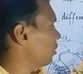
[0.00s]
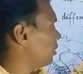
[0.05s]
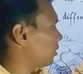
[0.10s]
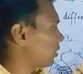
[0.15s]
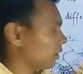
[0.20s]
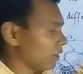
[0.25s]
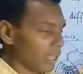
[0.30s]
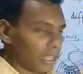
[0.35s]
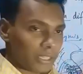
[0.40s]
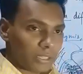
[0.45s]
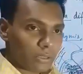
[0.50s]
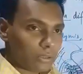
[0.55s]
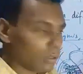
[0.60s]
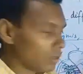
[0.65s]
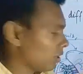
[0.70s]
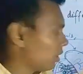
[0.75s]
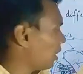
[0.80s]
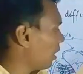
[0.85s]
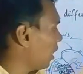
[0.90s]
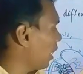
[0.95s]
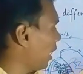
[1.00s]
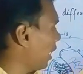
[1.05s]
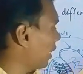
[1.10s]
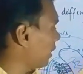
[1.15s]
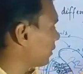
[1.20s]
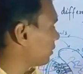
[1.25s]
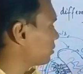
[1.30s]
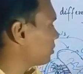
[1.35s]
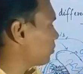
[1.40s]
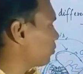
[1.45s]
release,
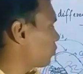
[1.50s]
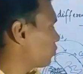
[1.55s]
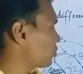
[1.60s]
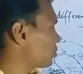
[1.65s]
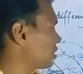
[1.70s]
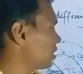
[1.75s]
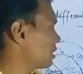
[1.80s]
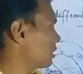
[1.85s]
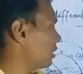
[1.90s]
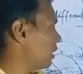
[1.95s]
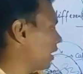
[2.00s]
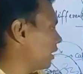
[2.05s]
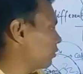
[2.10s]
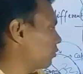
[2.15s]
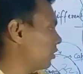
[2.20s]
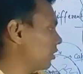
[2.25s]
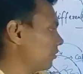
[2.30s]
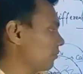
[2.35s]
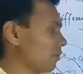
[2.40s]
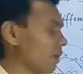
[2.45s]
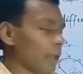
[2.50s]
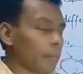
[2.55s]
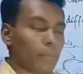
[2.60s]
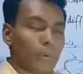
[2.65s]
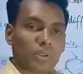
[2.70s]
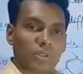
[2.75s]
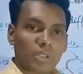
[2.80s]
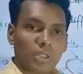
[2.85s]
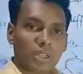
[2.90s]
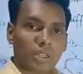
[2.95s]
and prostate gland
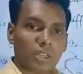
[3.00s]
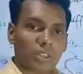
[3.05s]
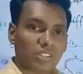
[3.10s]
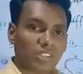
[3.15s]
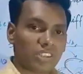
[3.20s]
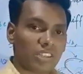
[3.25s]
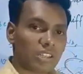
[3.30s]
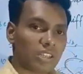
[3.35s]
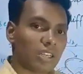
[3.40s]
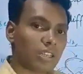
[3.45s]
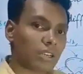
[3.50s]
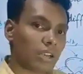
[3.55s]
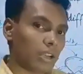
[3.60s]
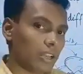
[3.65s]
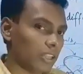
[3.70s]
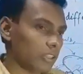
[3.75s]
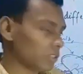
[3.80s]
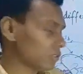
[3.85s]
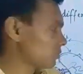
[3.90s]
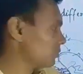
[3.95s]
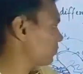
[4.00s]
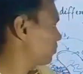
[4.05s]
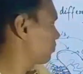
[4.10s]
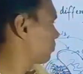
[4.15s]
25% concentrate release.